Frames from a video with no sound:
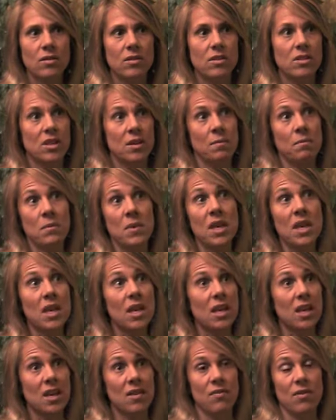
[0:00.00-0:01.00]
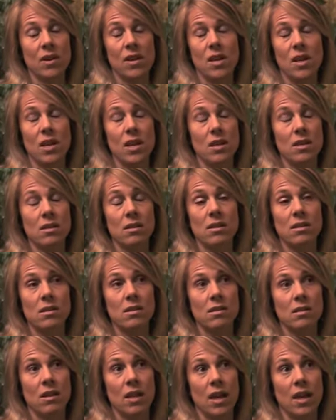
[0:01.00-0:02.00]
to me even,
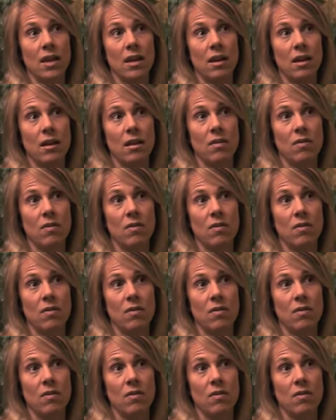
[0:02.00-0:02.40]
is like,